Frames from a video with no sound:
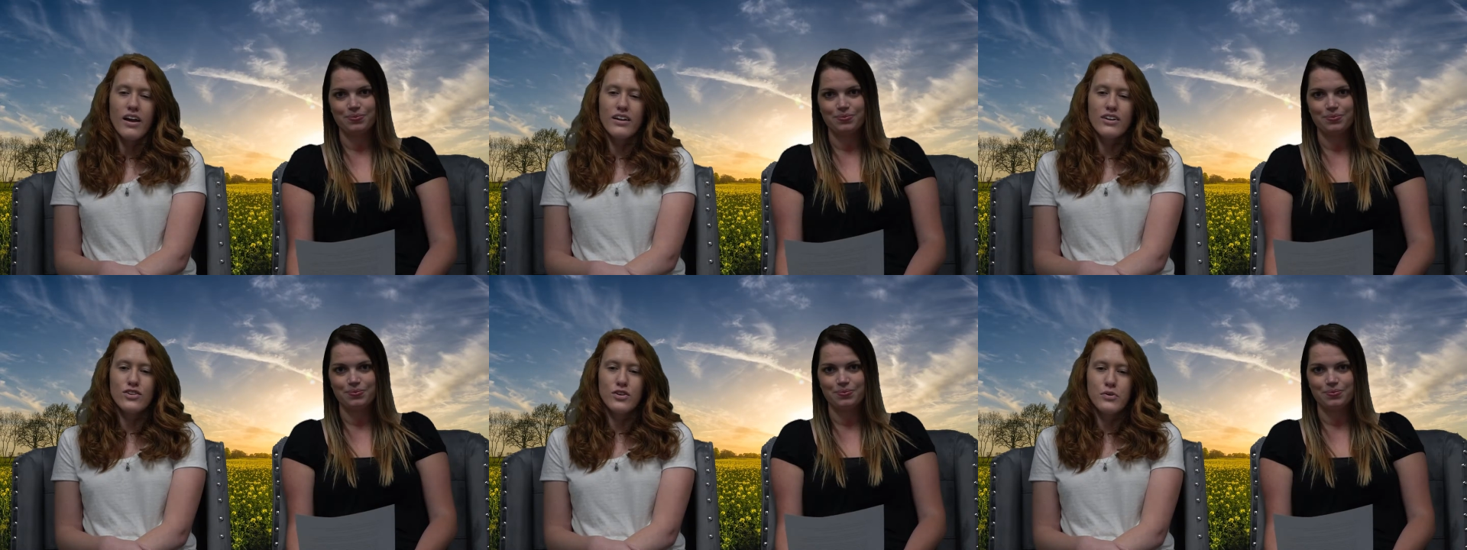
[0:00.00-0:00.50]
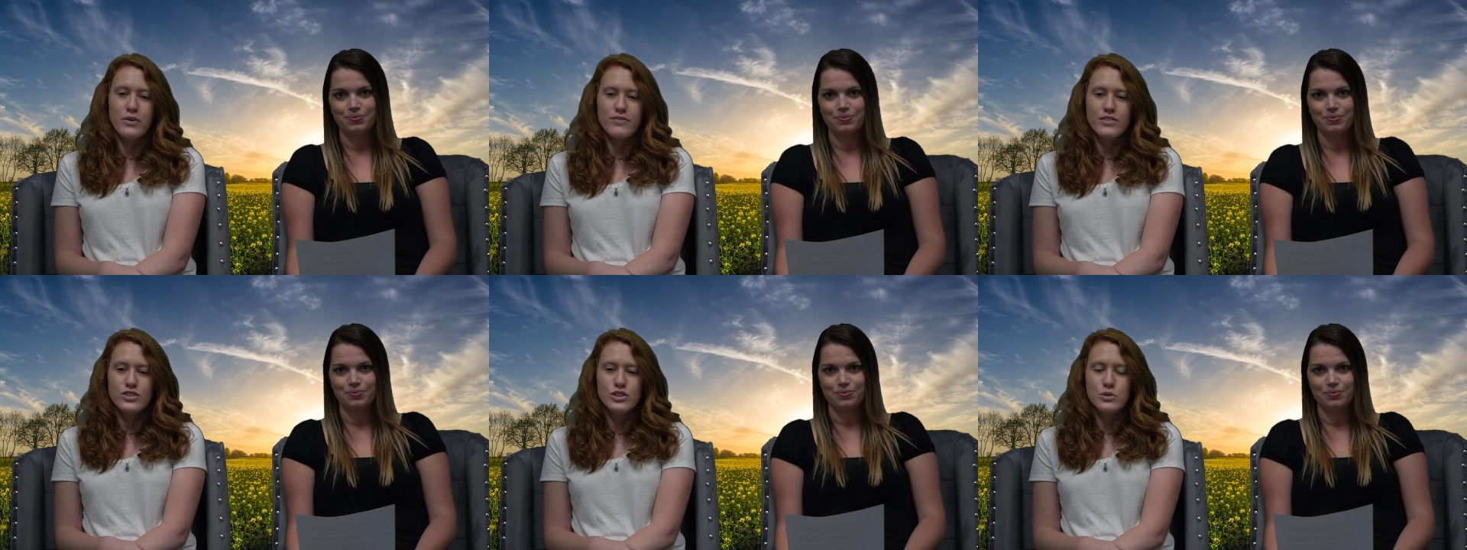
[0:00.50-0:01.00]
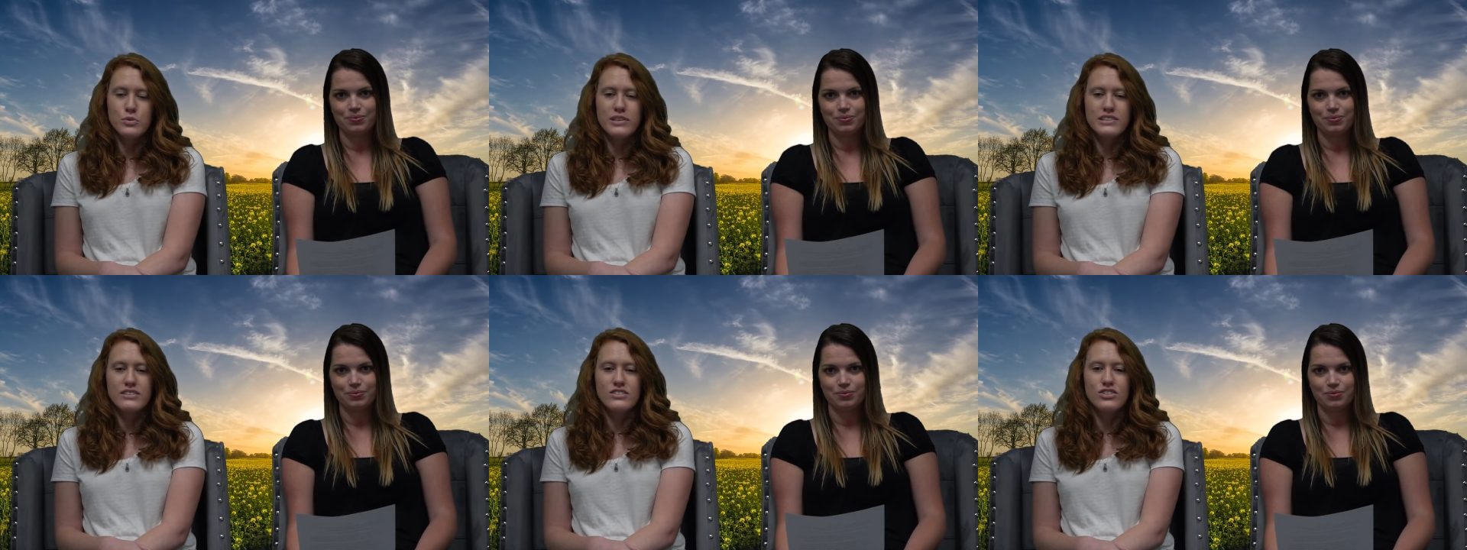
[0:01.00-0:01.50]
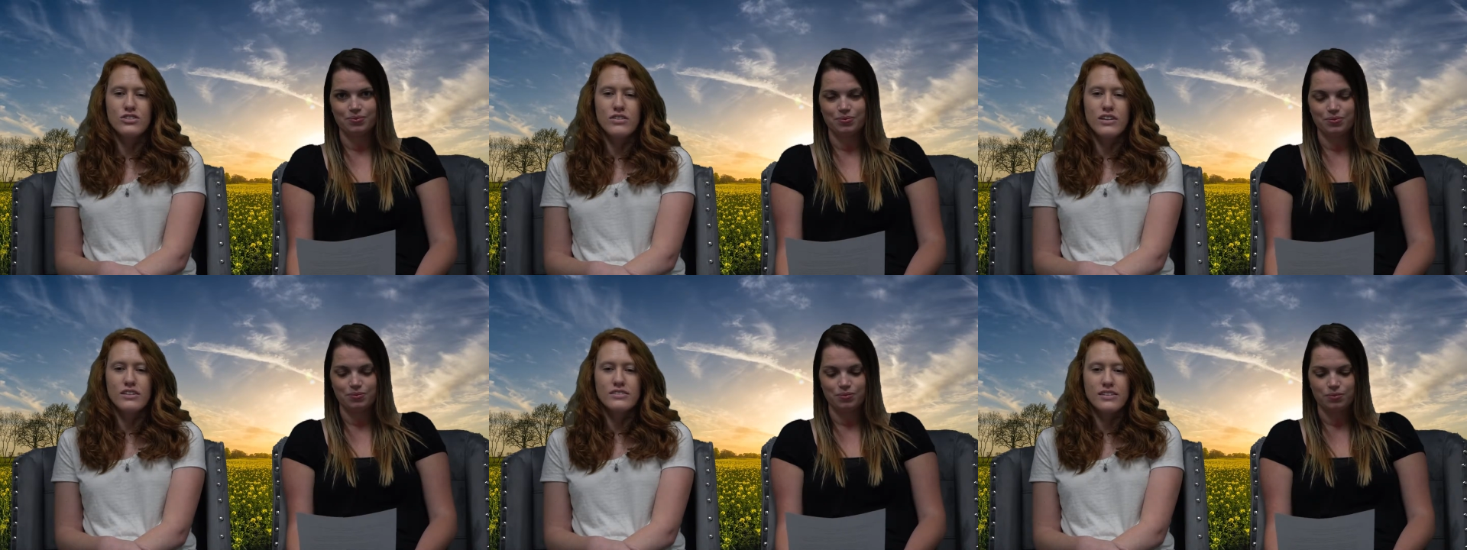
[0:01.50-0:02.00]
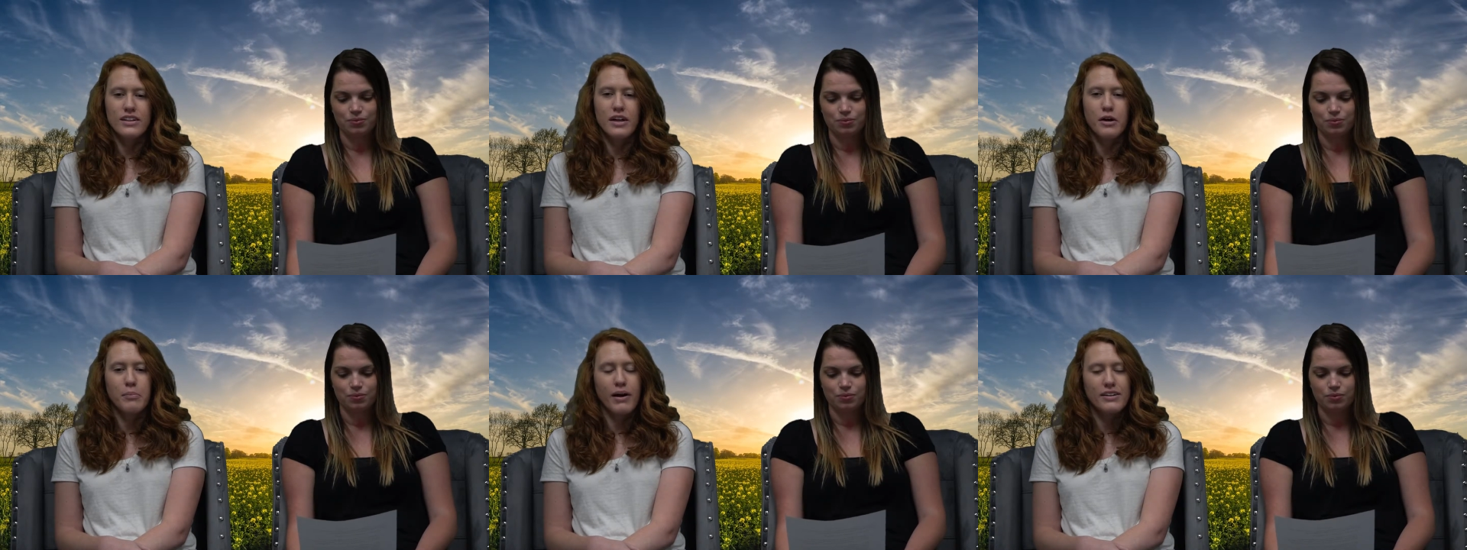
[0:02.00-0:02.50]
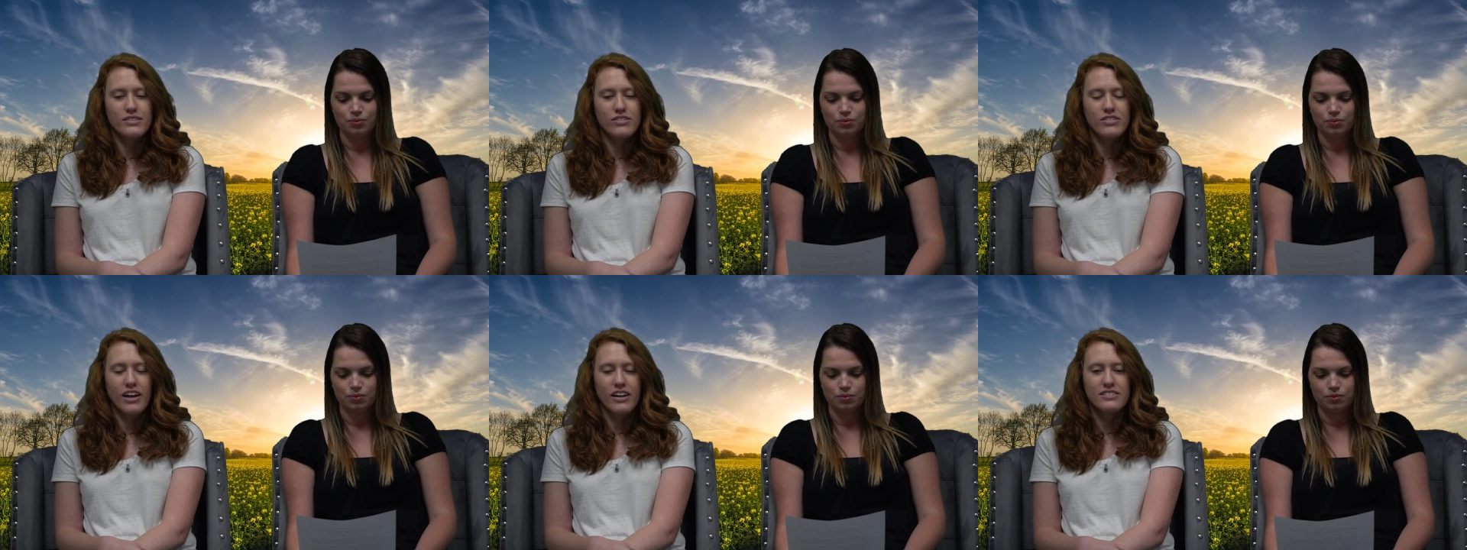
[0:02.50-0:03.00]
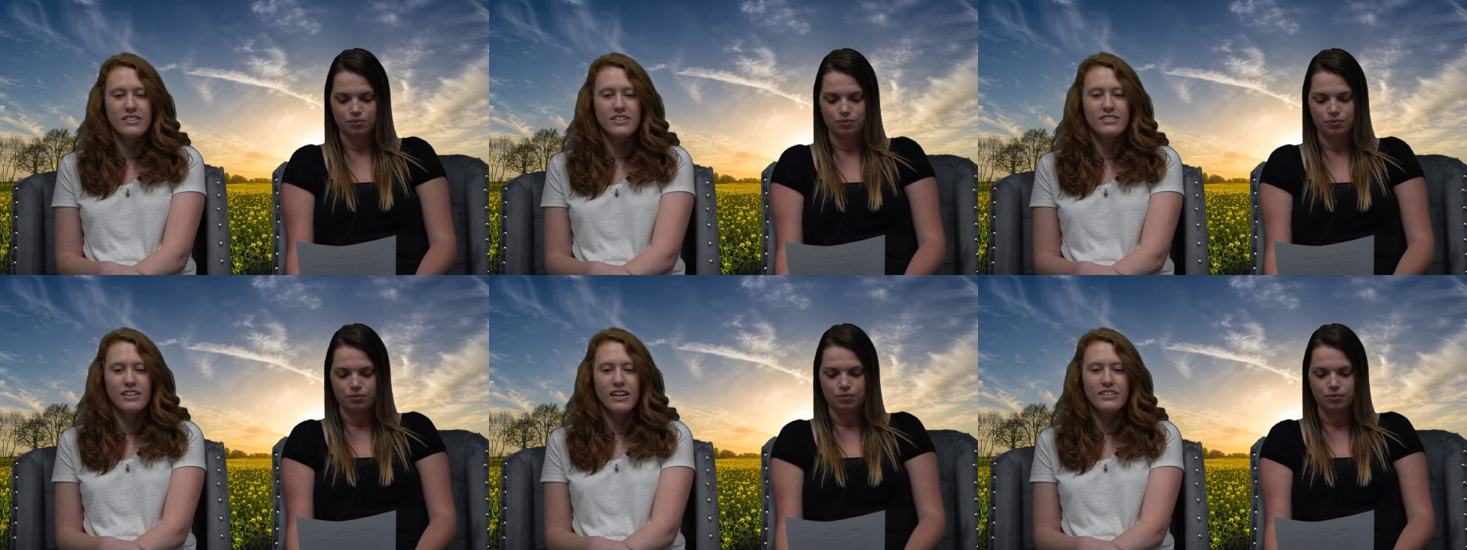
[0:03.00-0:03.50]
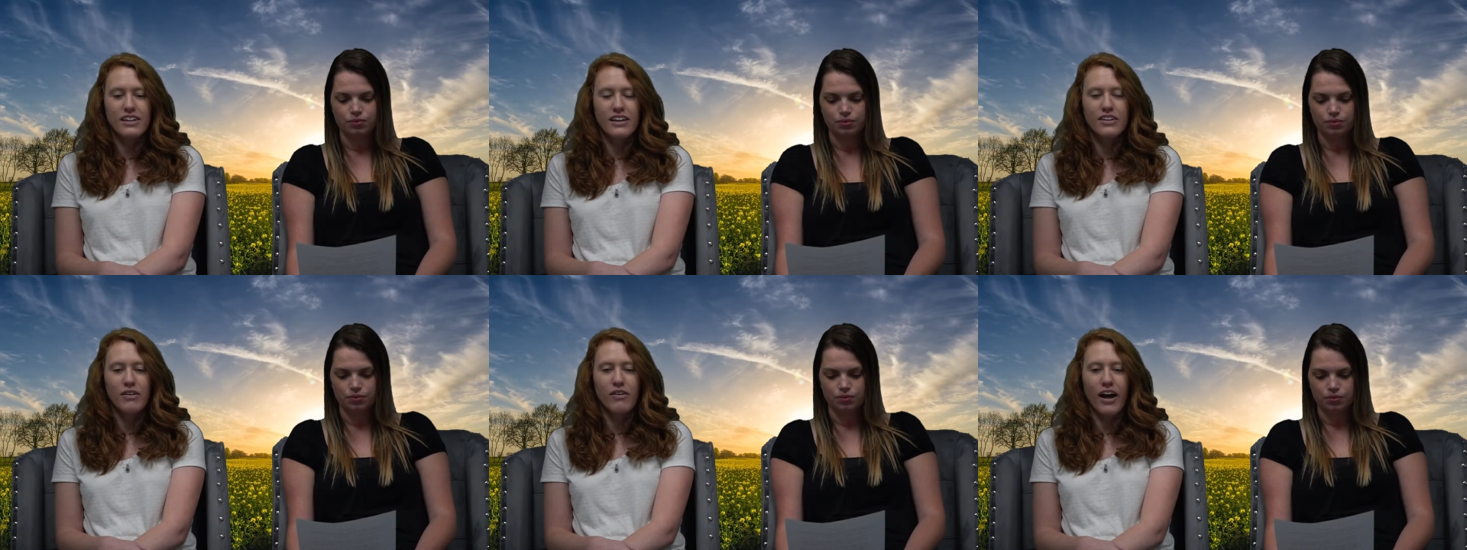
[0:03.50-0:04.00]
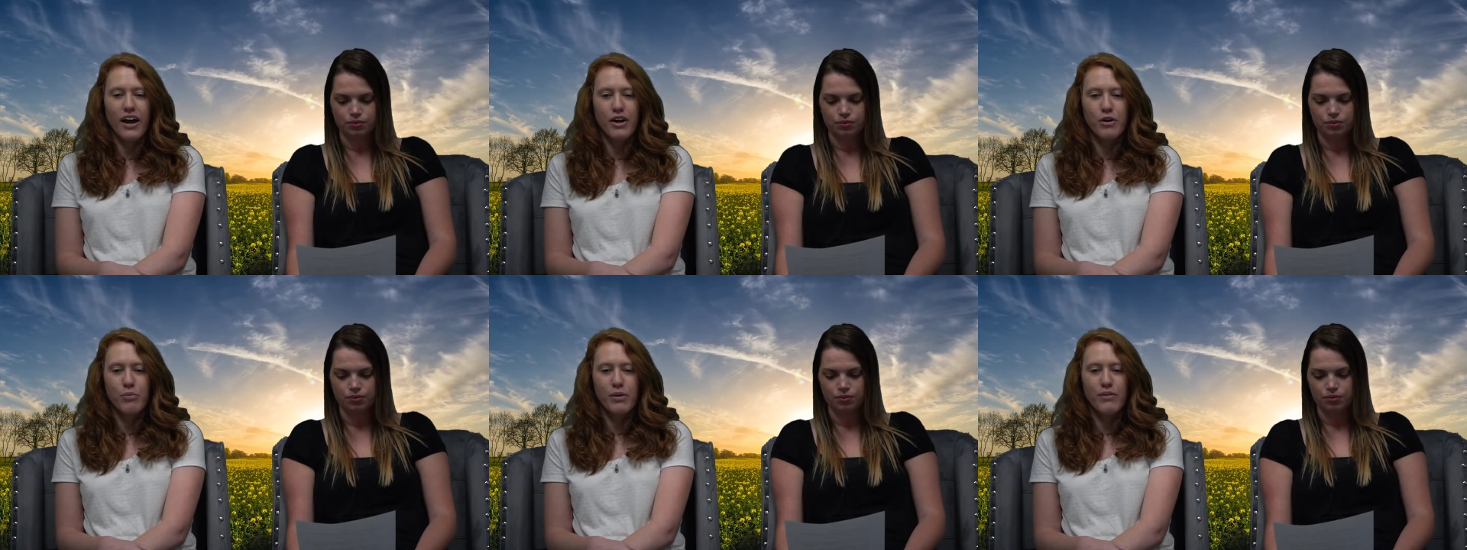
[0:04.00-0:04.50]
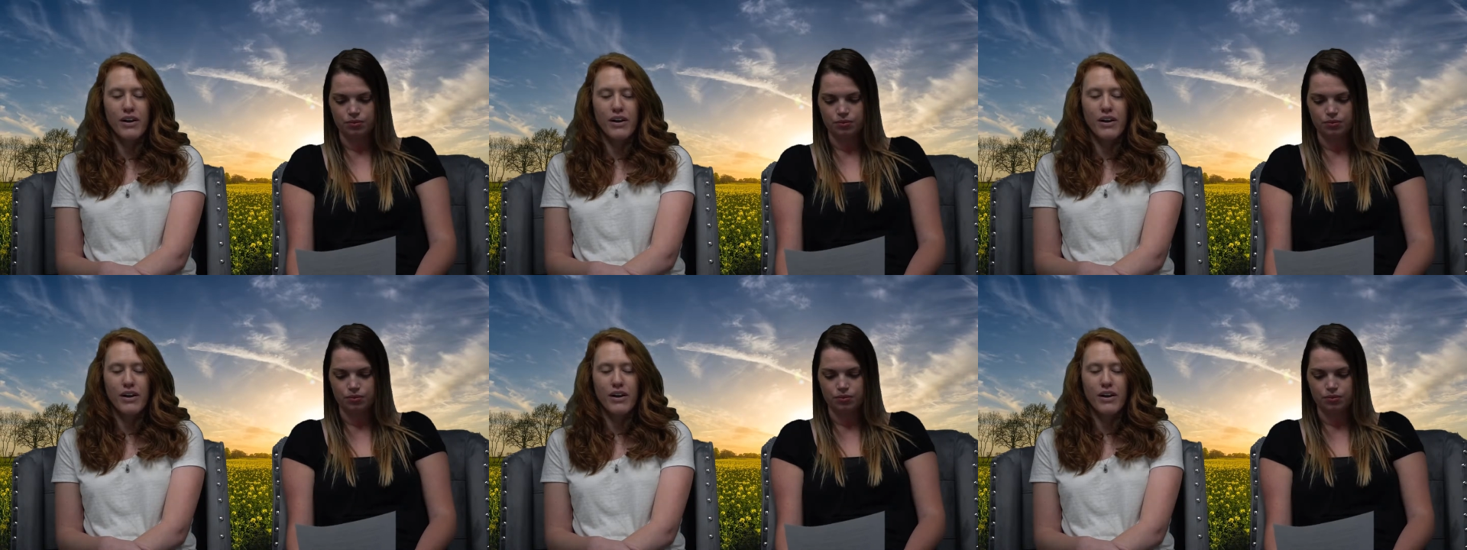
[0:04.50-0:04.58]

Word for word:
Speaker 1: And in lieu of the two recent shootings in El Paso, Texas and Dayton, Ohio, we